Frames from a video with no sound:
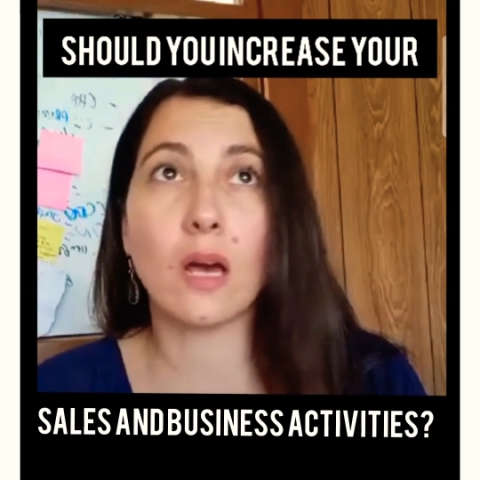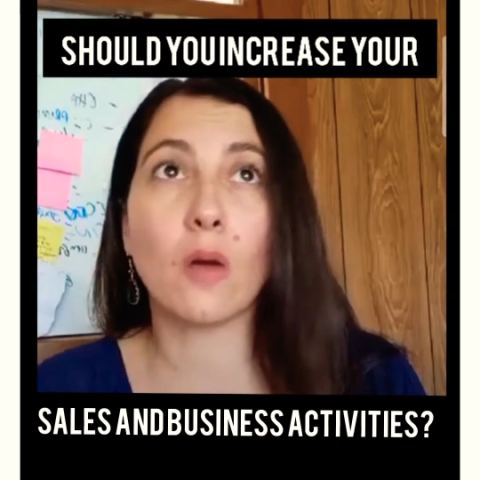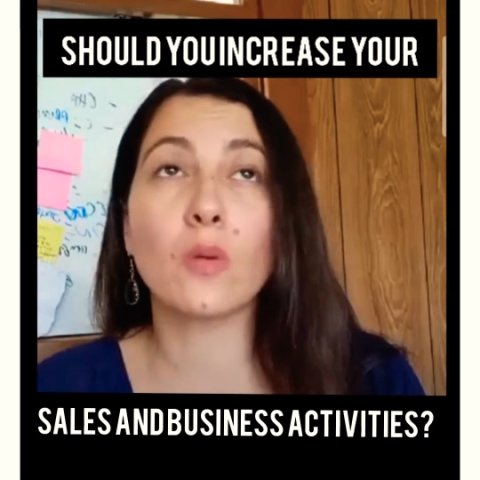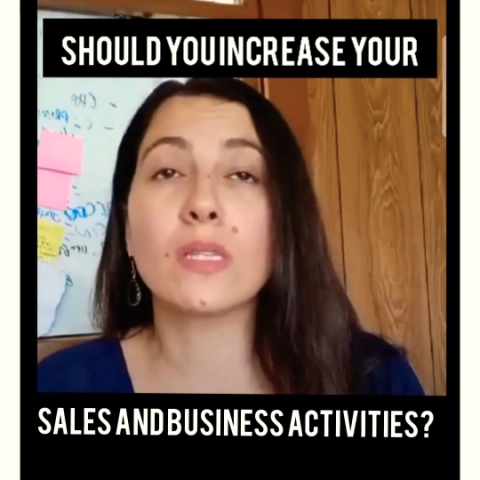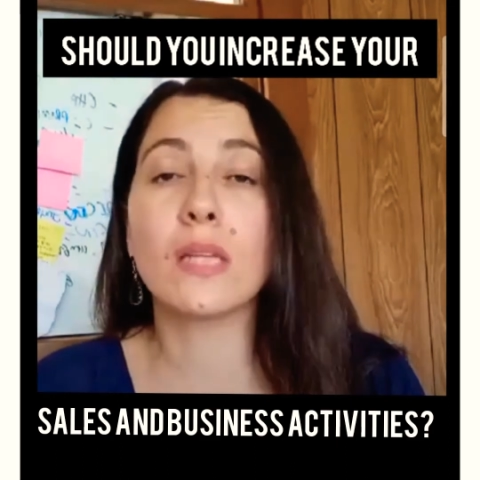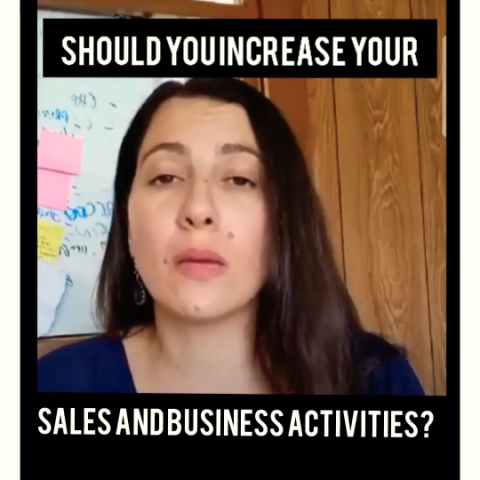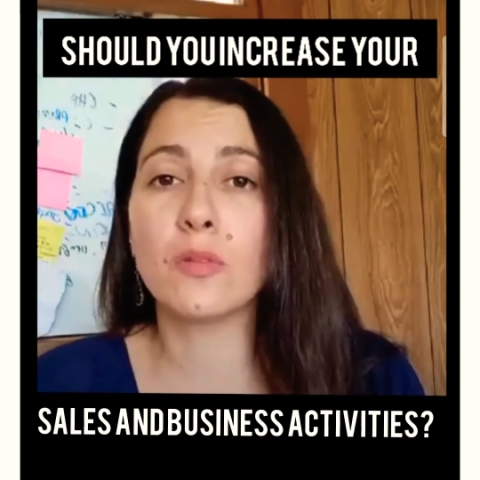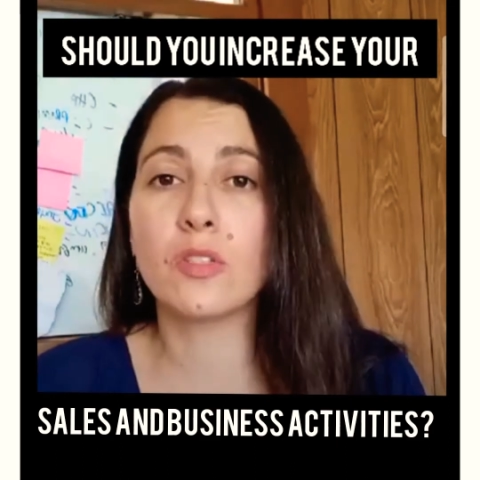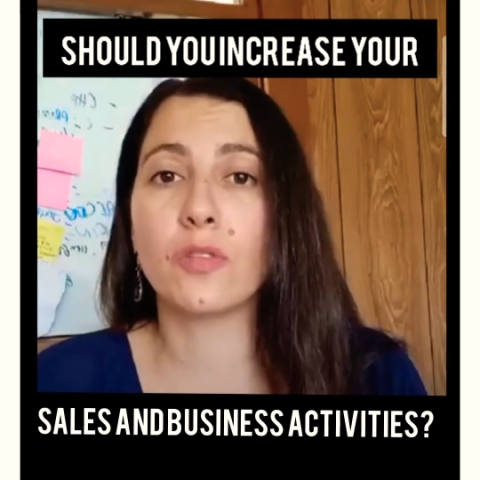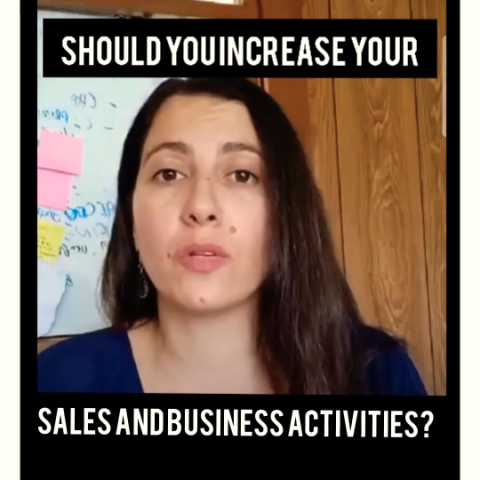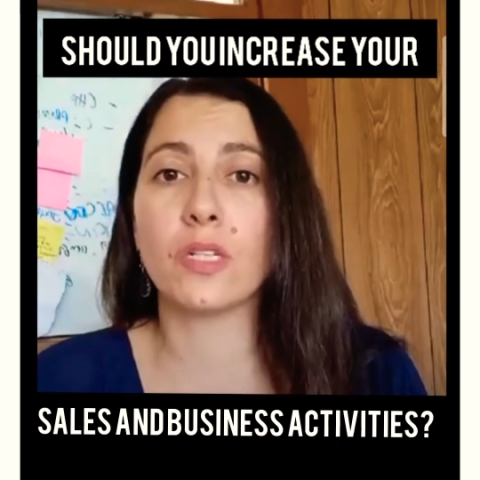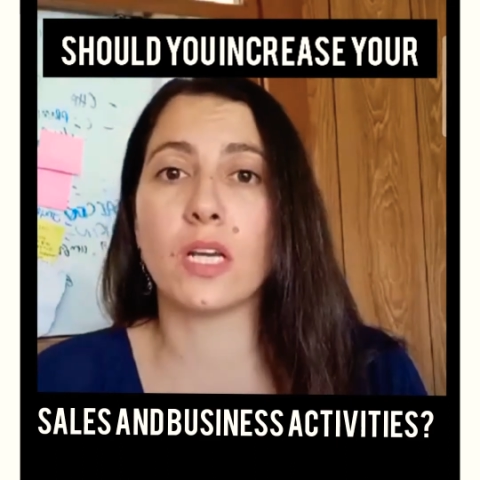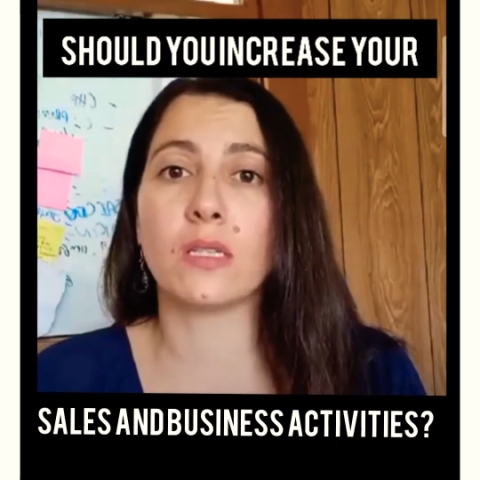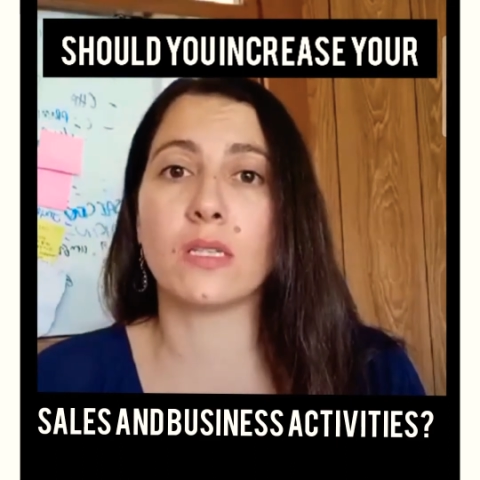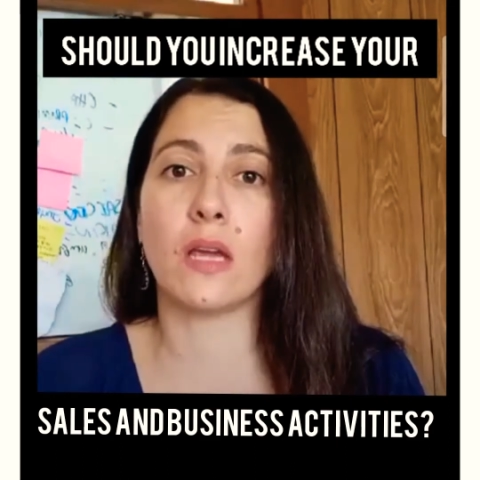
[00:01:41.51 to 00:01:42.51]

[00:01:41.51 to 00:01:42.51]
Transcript: wasn't able to reach out to